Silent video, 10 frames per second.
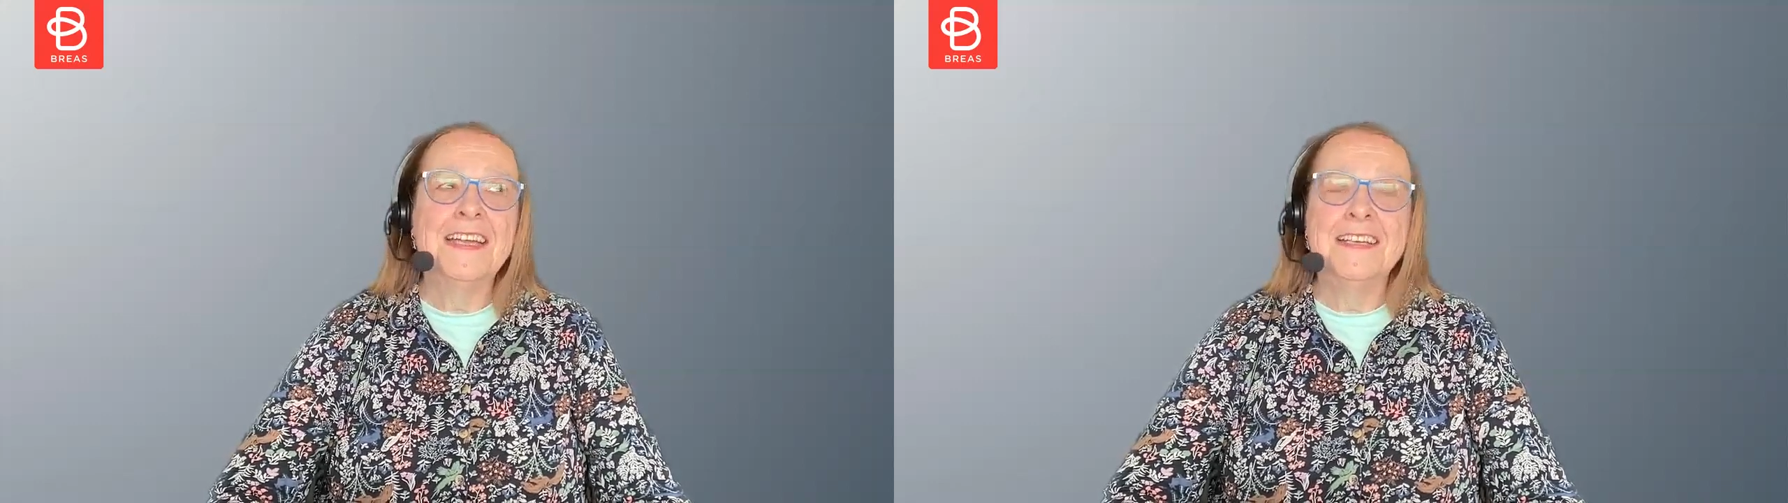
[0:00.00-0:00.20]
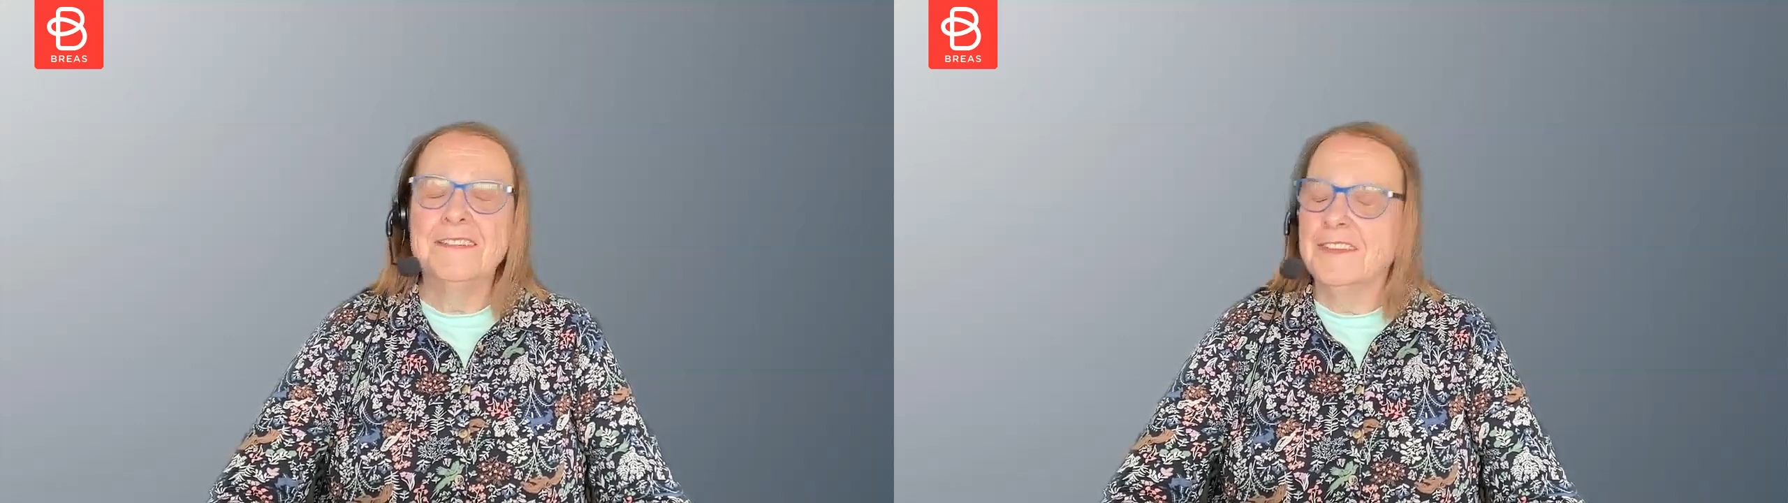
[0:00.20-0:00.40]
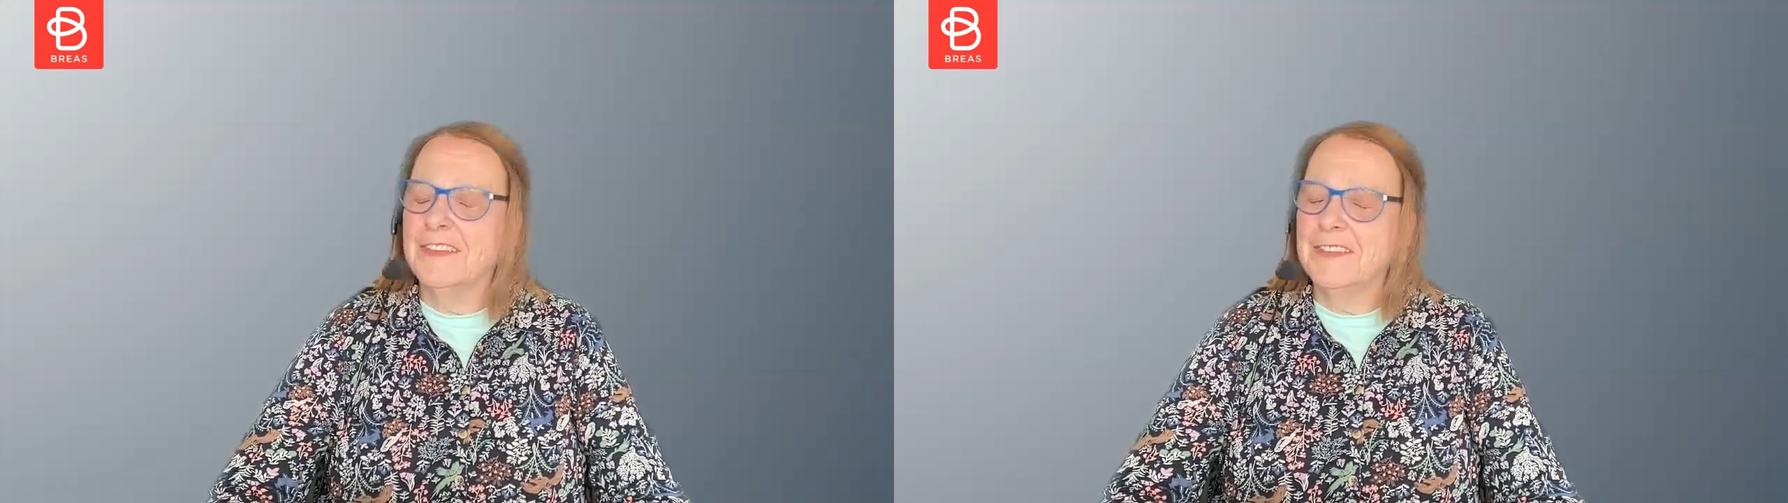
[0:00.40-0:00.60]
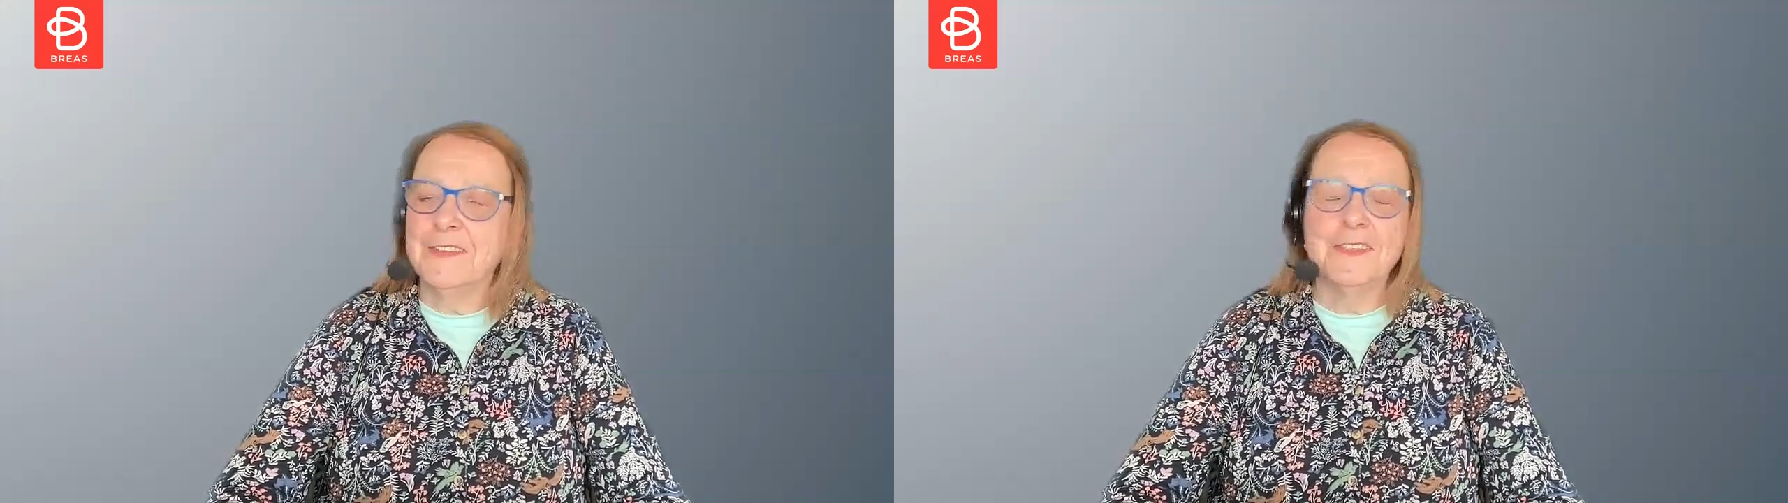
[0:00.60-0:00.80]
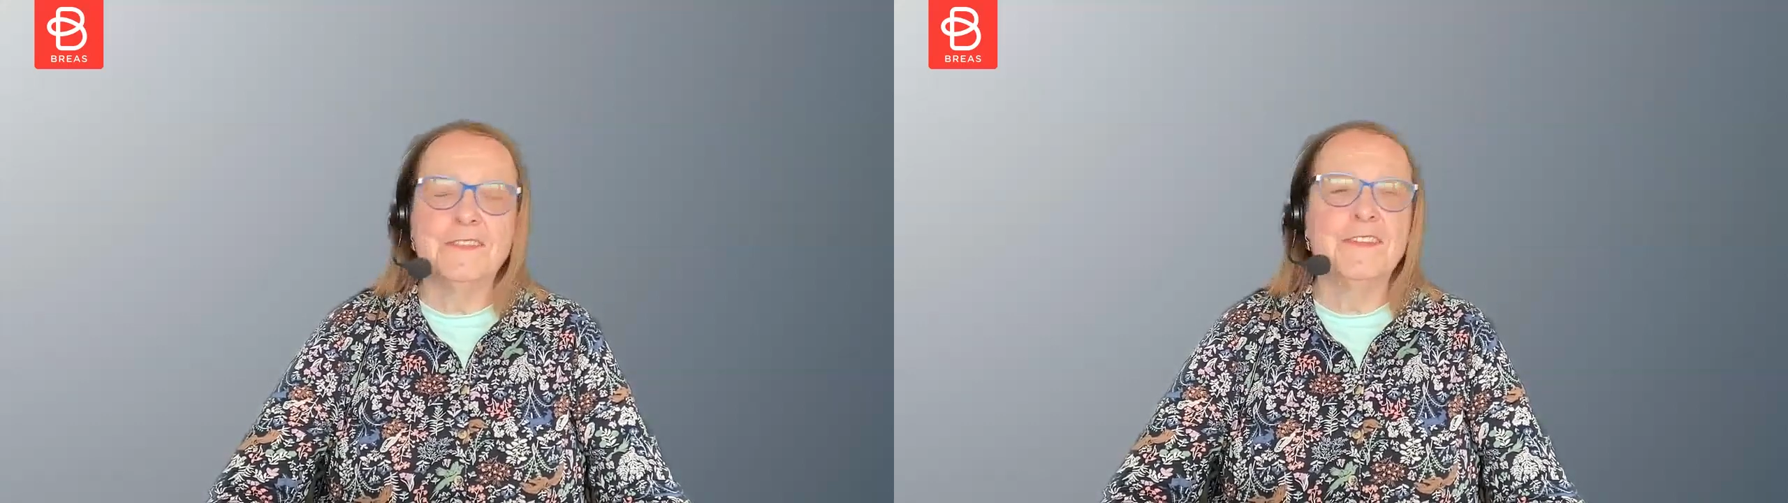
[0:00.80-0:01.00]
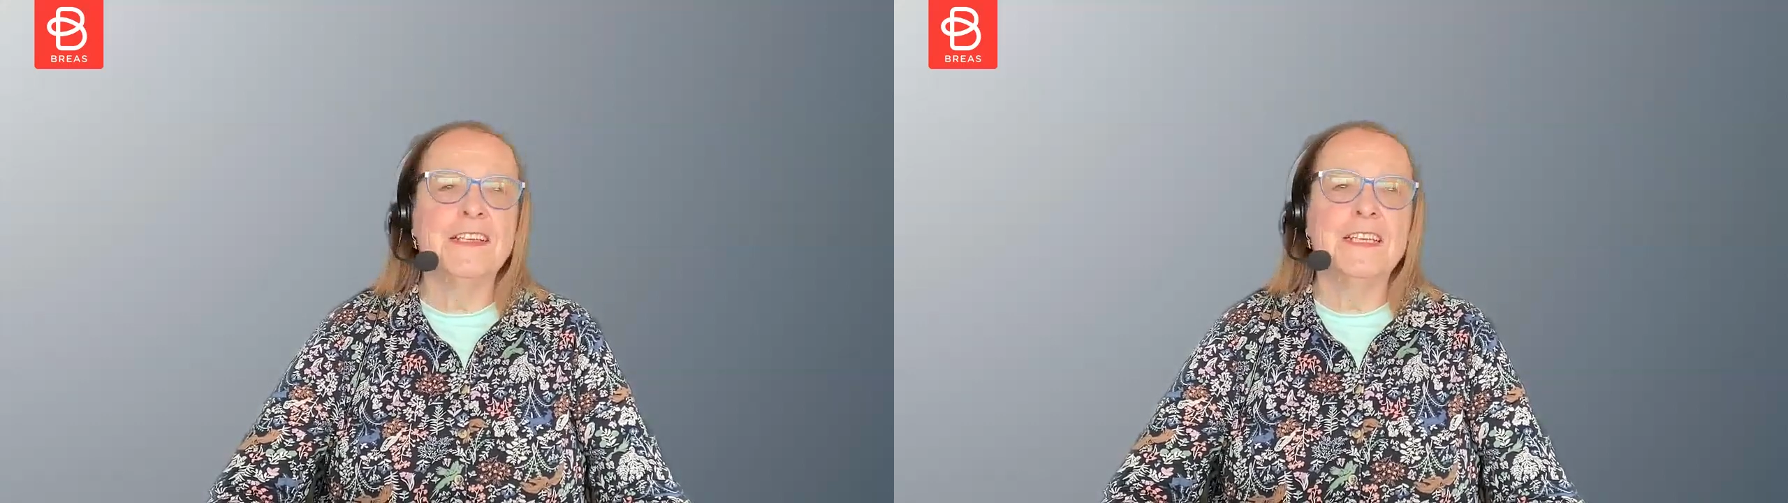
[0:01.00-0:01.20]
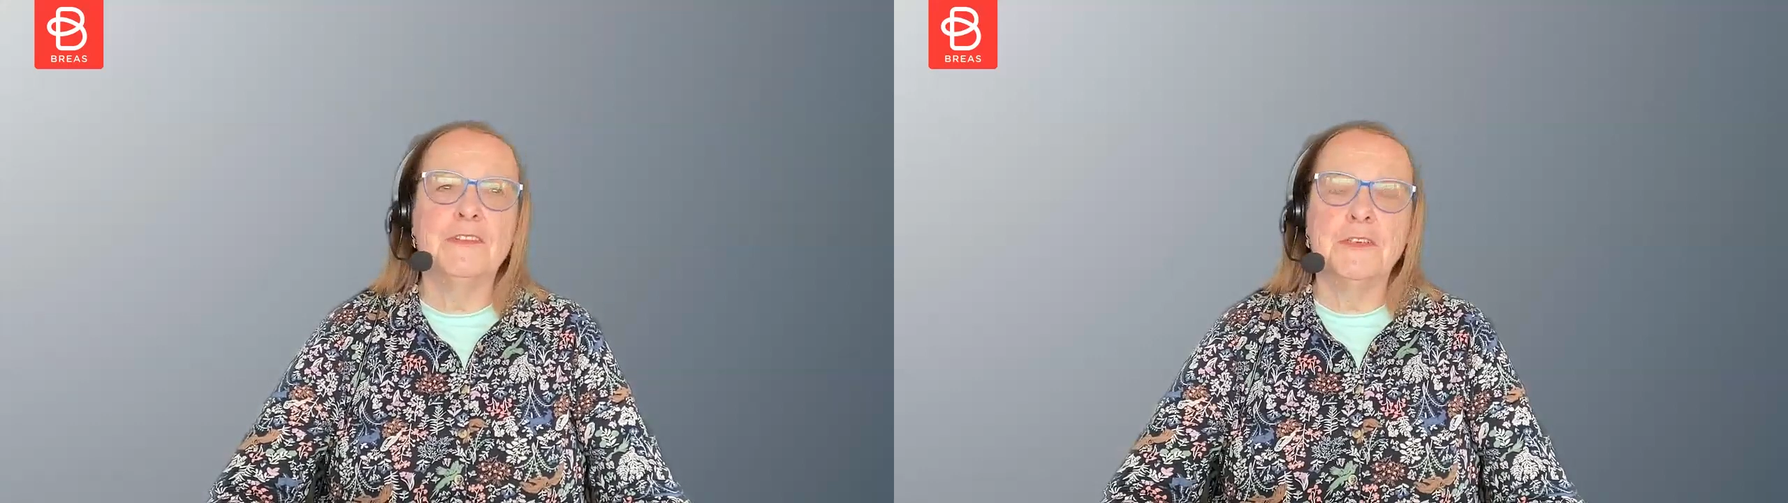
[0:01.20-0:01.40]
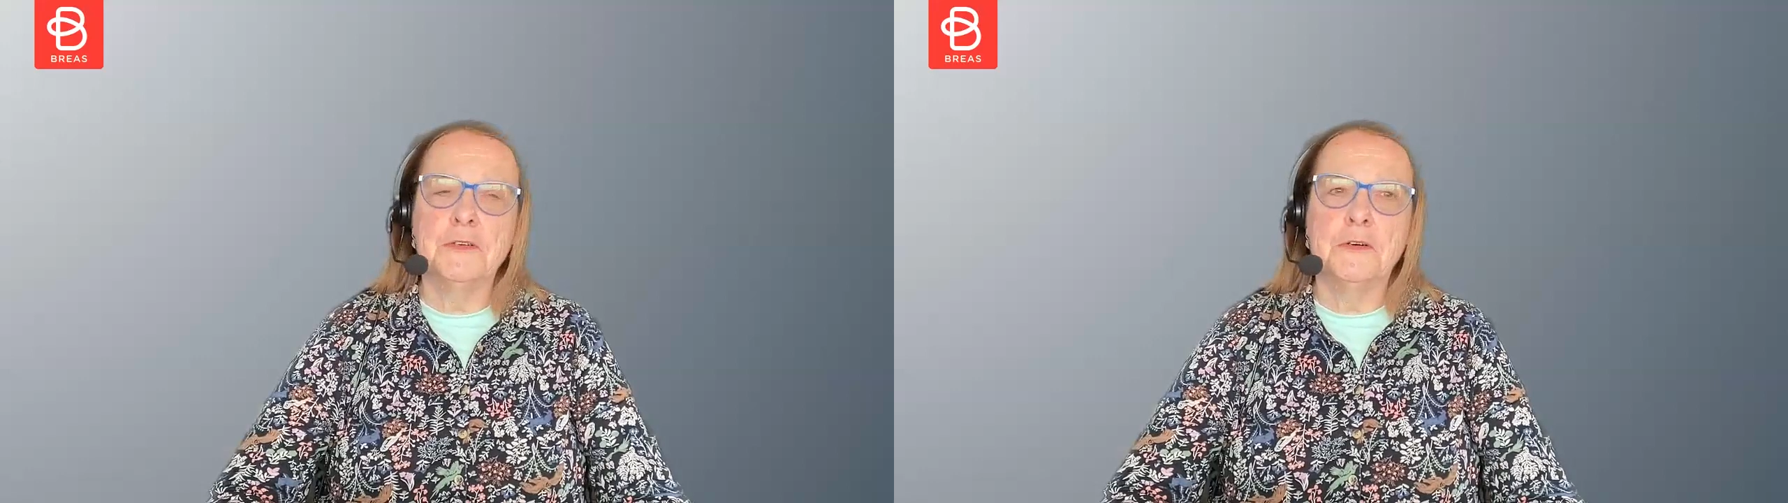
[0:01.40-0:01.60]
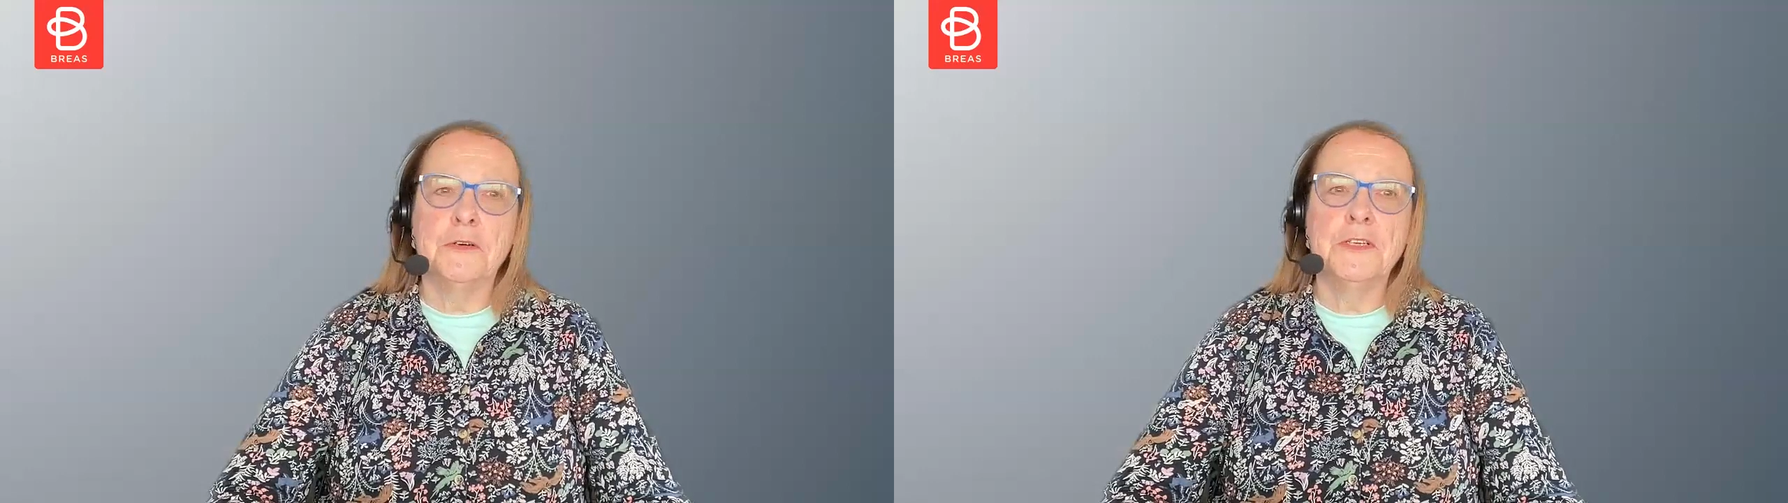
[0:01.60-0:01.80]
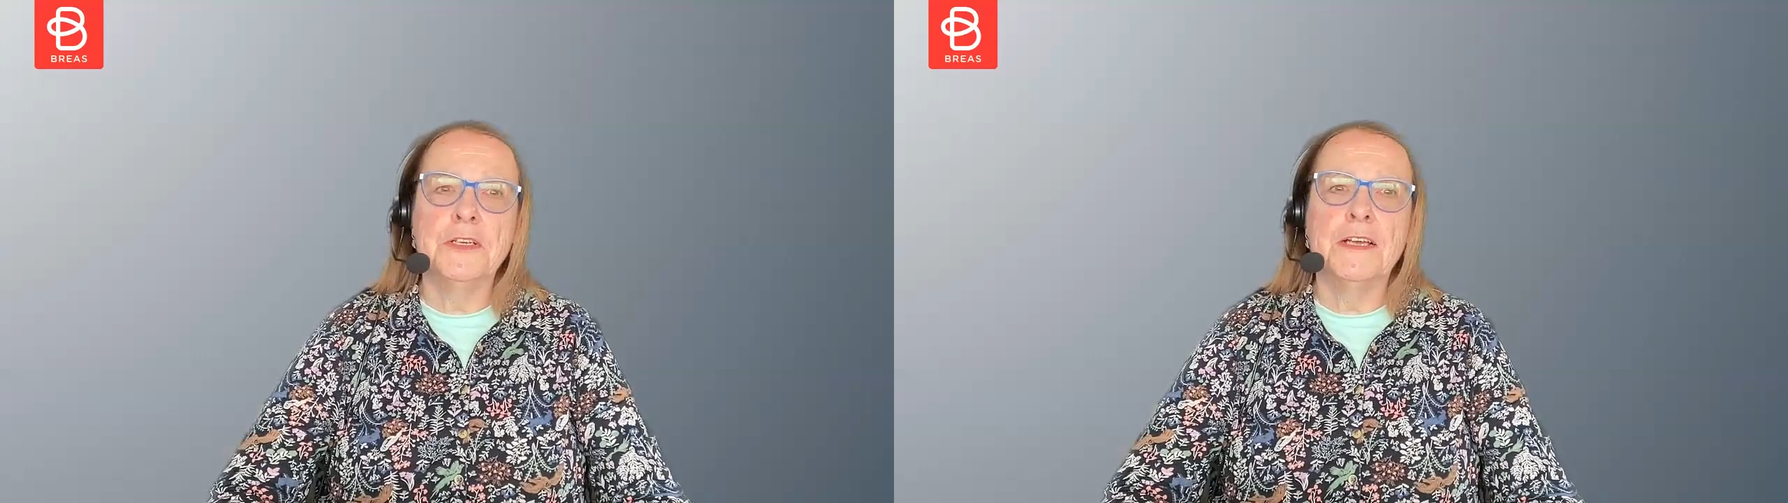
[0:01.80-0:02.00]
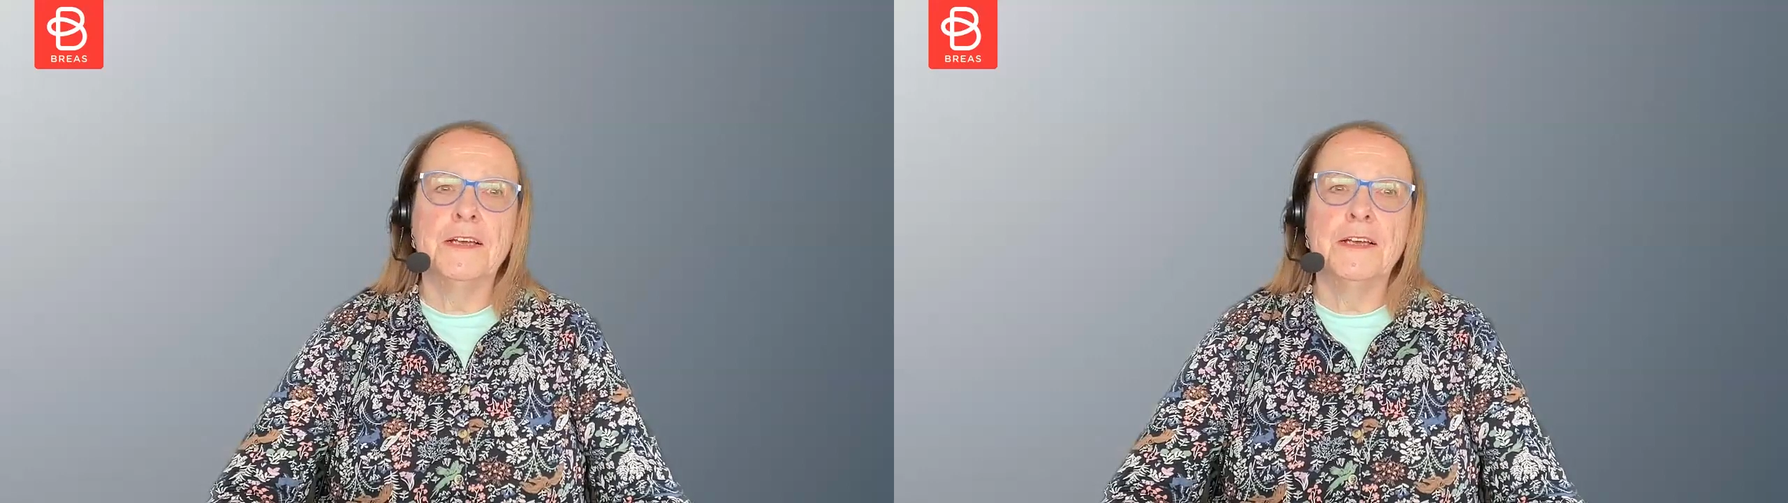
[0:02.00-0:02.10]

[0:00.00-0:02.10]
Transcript: I don't know whether it's cost effective or not.